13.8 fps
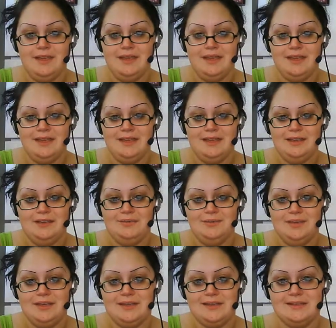Hey,
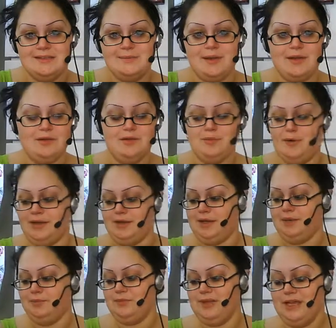it is Black Molly,